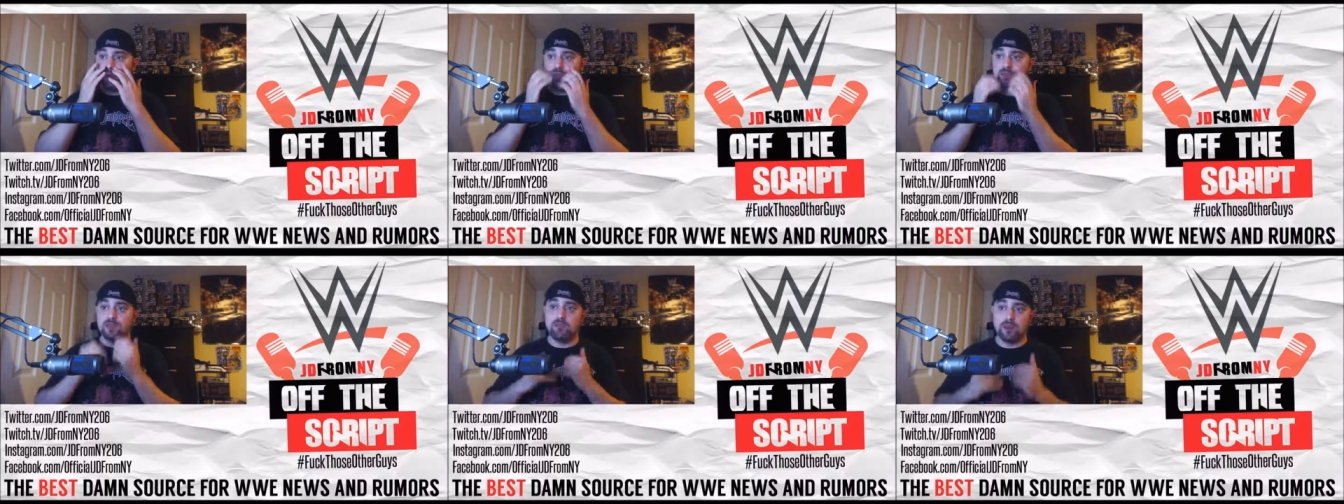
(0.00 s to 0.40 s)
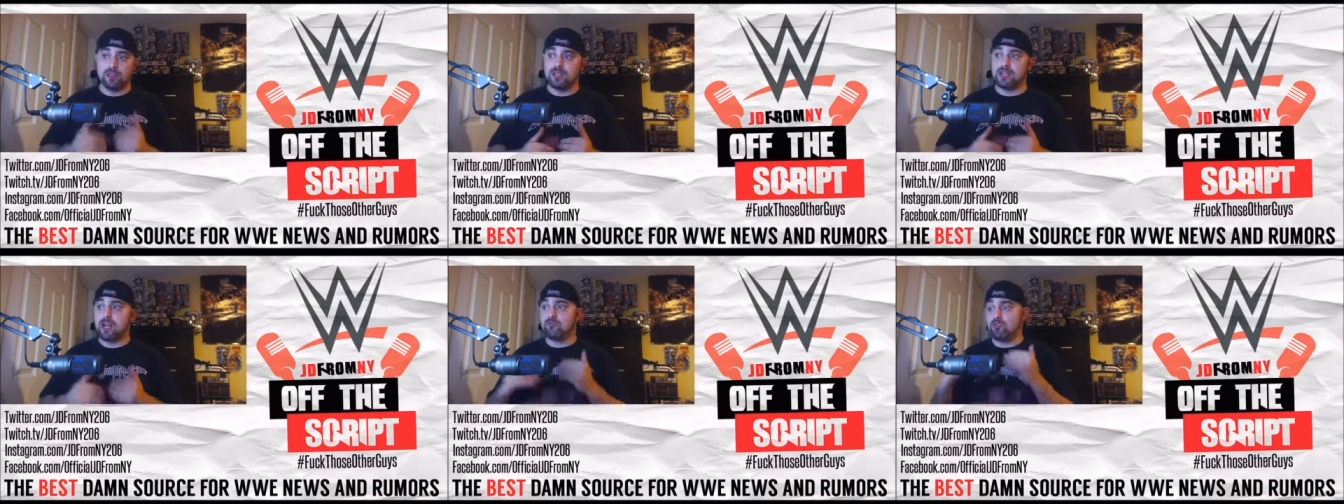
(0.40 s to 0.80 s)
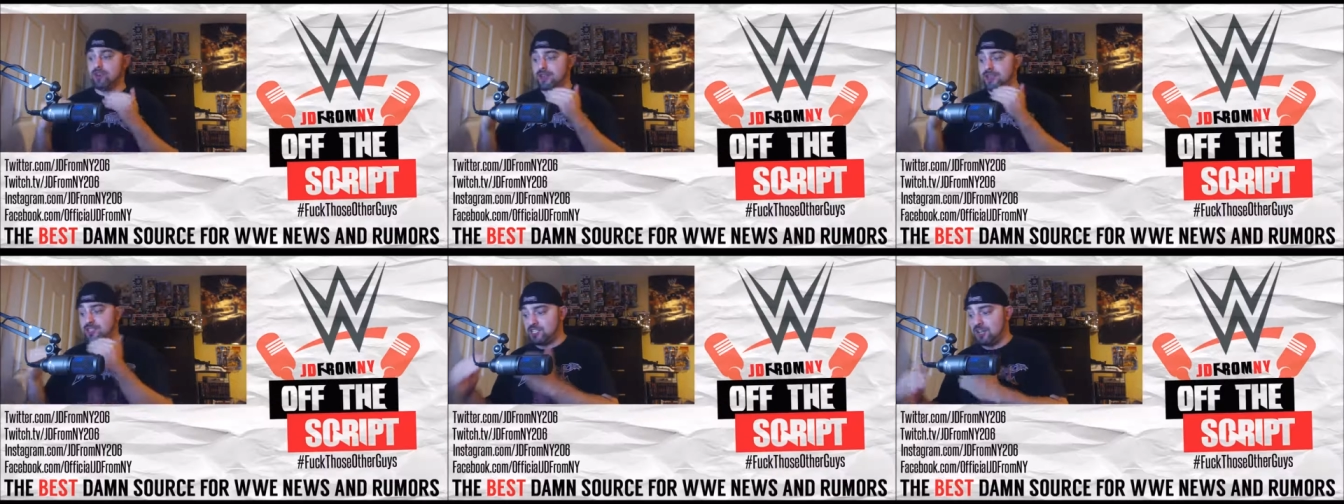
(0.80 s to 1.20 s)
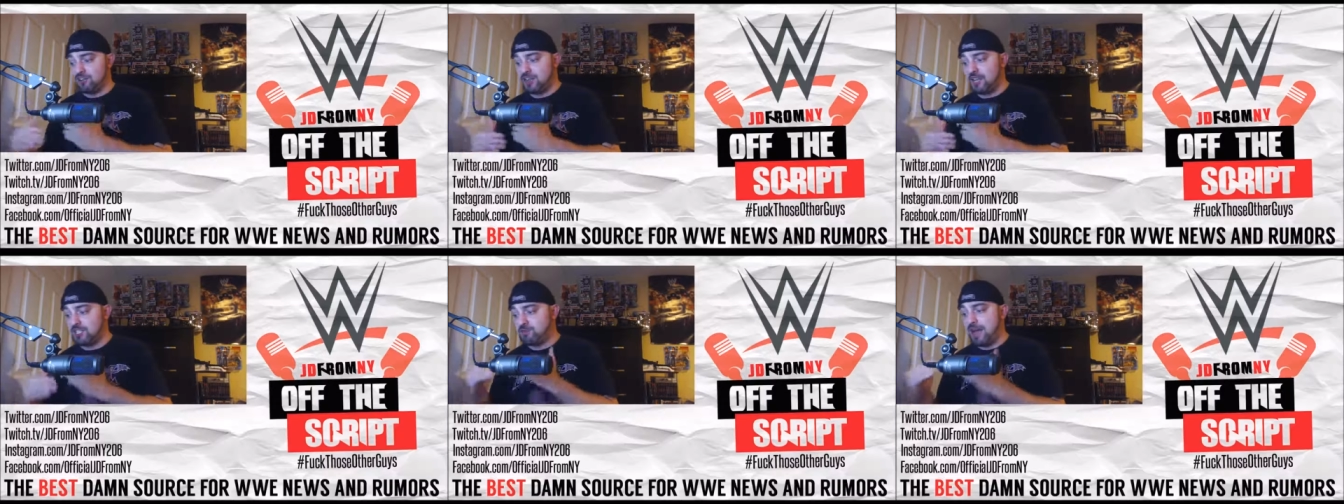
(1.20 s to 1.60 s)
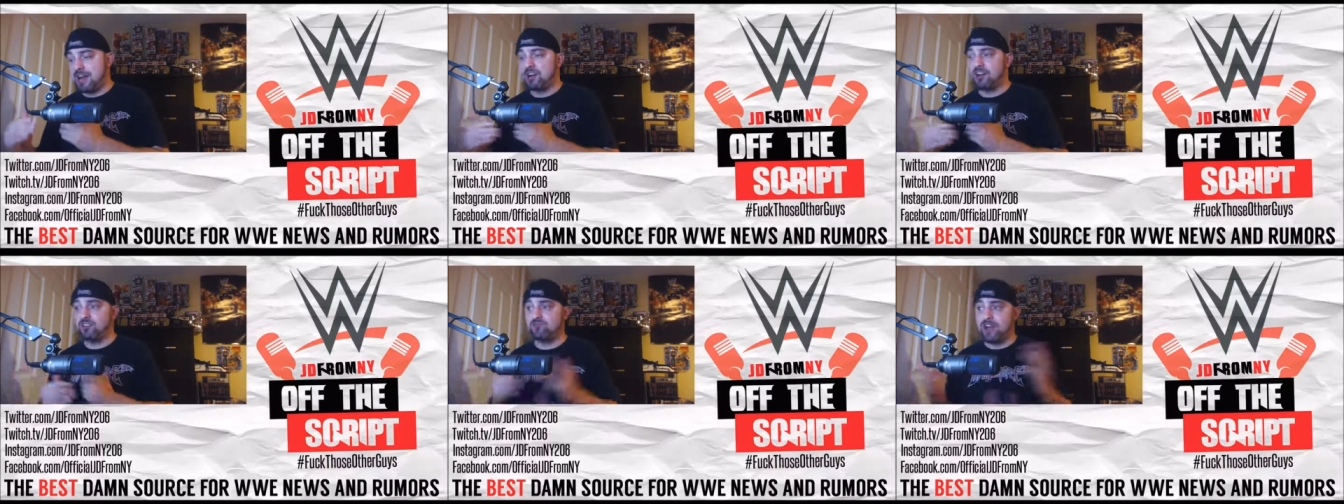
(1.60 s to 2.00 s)
hopefully Monday Night Raw itself gets
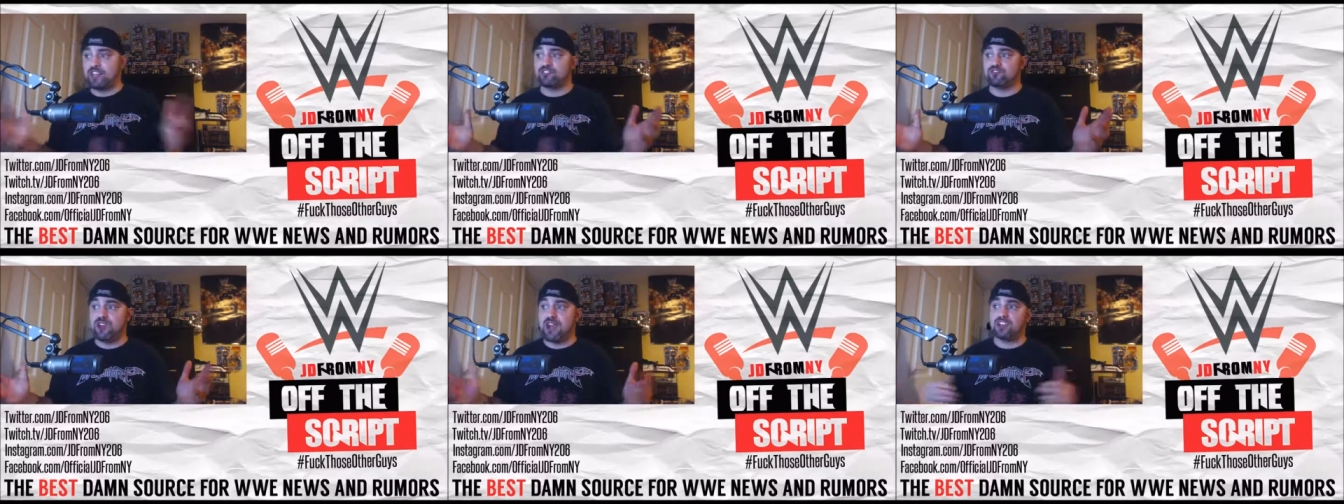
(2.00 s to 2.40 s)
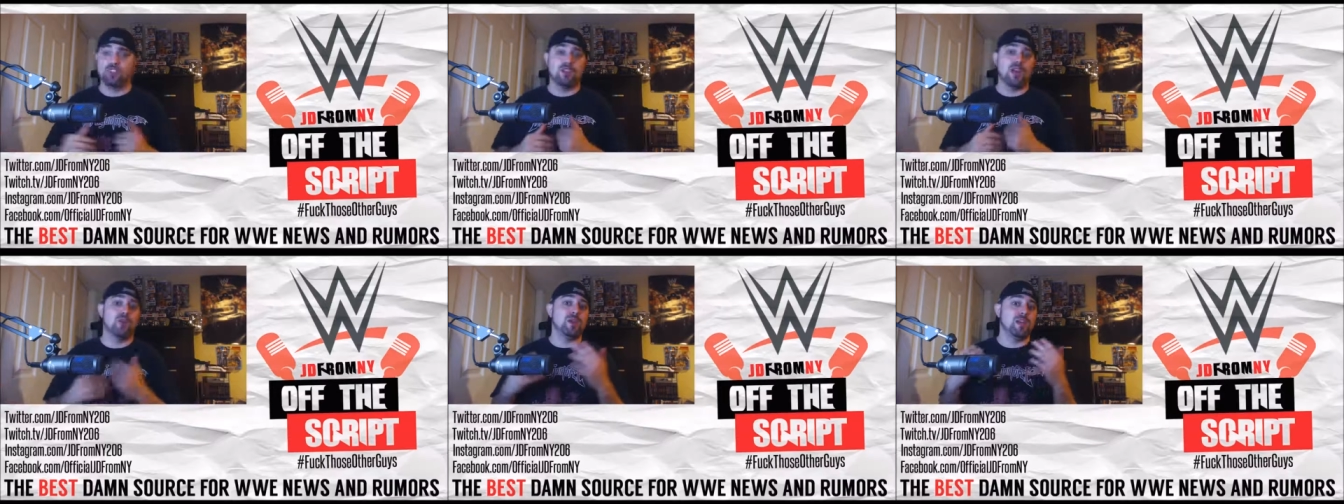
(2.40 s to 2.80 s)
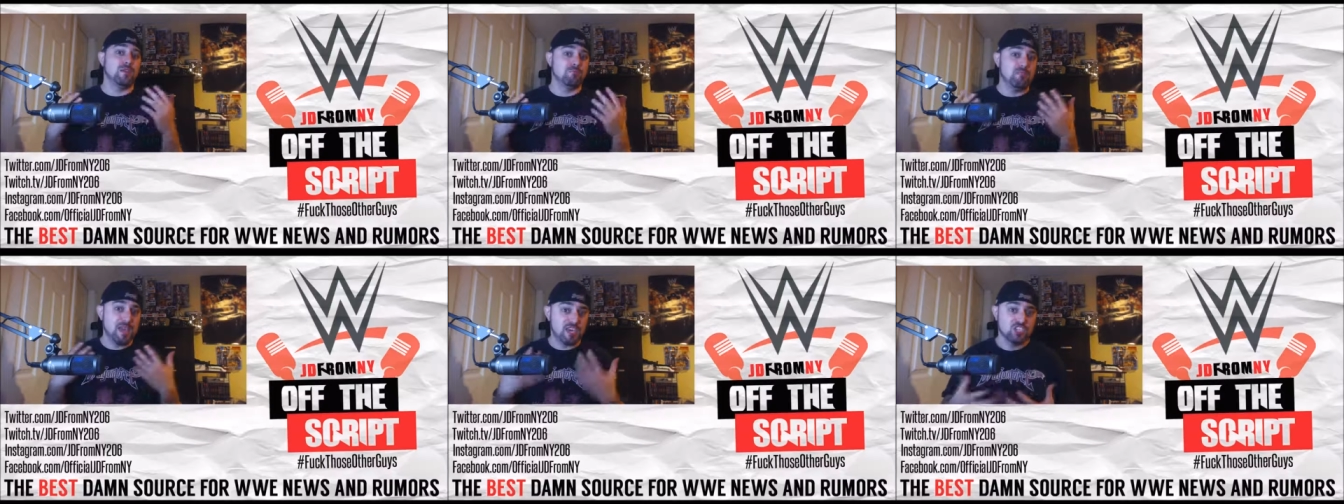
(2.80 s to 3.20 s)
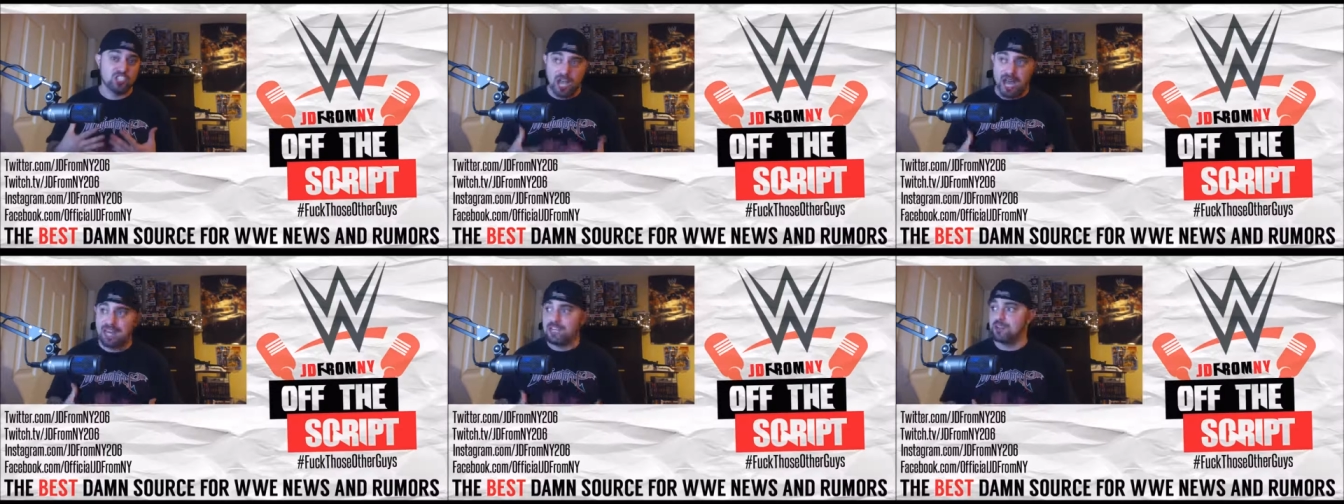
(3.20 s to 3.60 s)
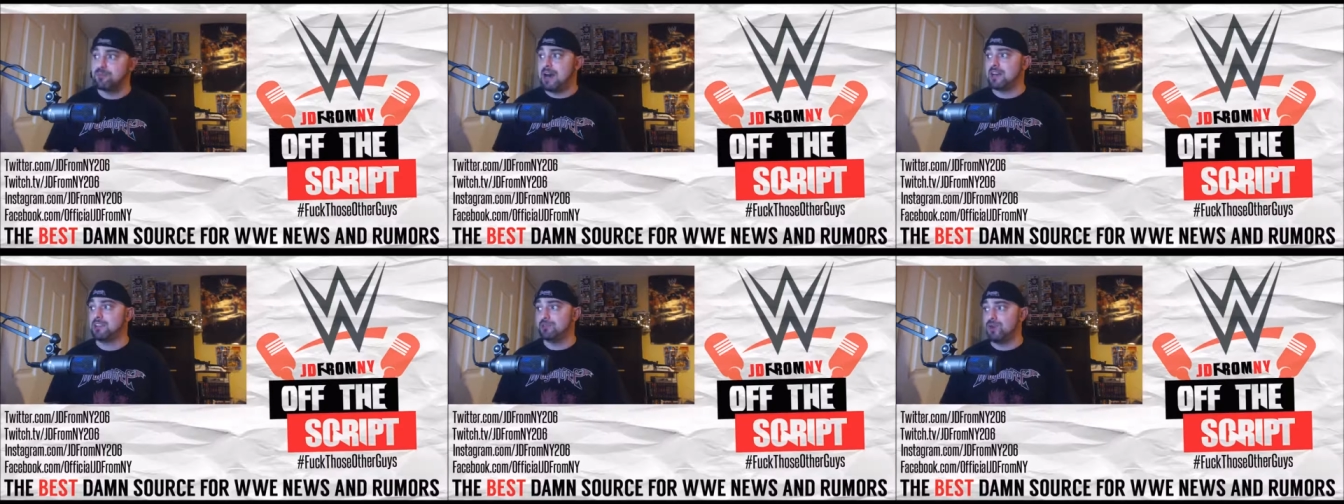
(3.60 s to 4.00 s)
back on the right track so that we can be excited
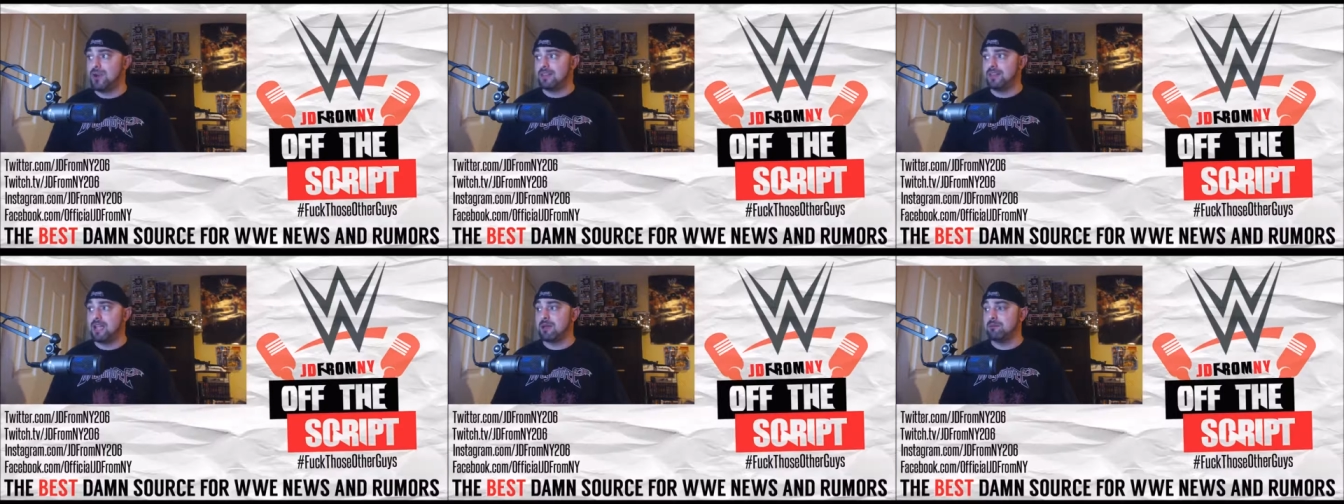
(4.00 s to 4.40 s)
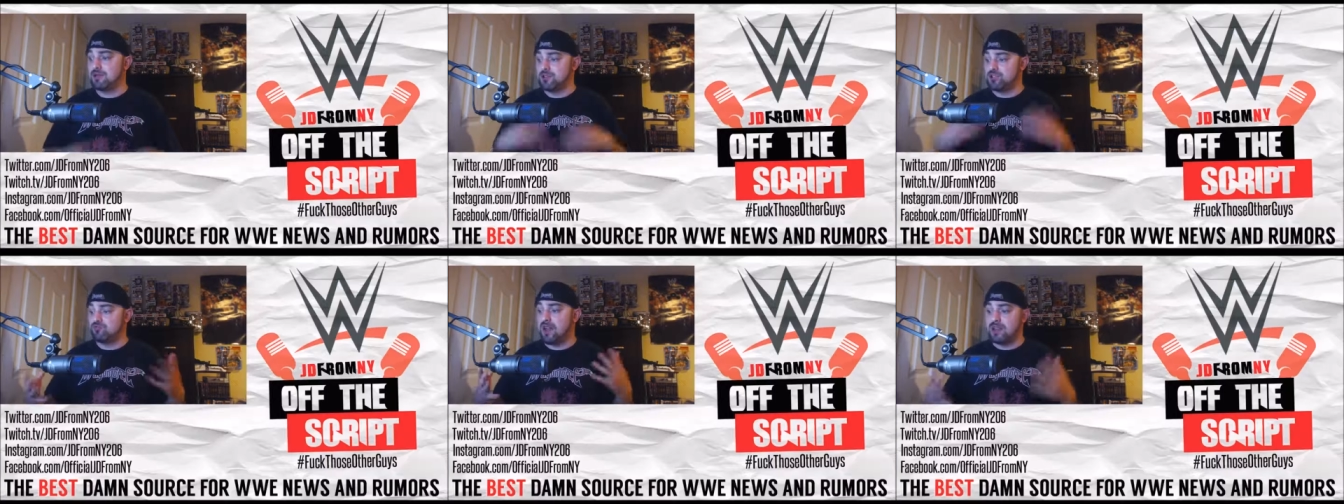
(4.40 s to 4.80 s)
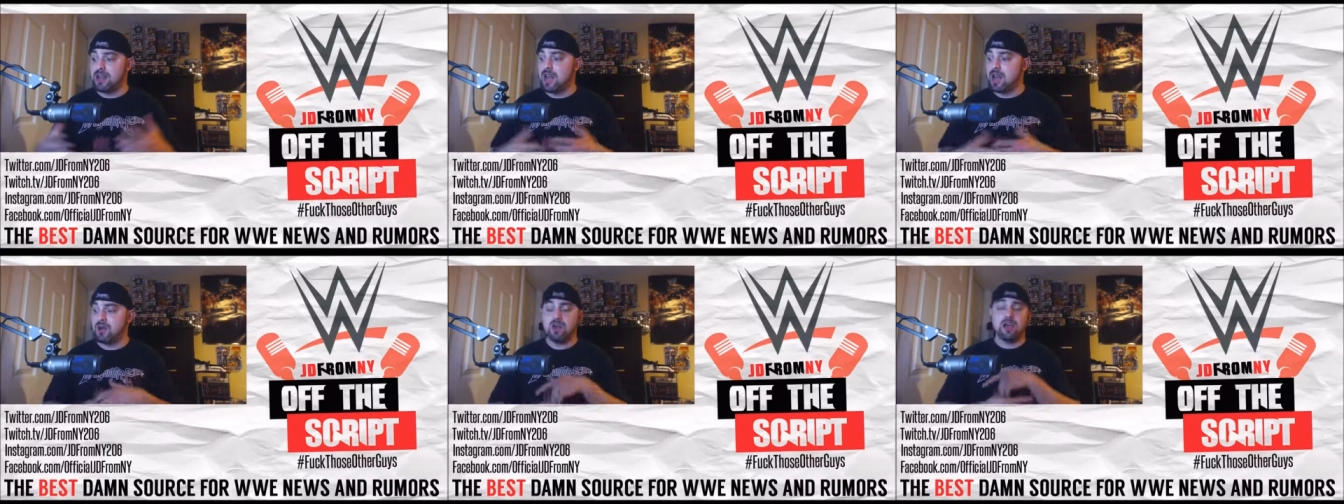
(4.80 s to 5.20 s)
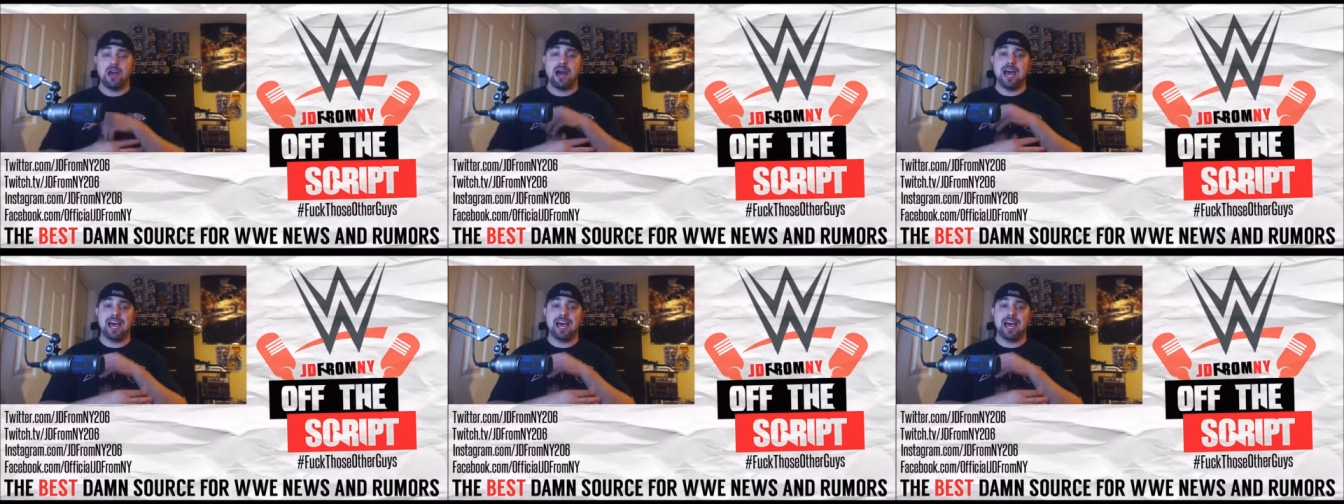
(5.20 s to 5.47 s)
about the brand again because right now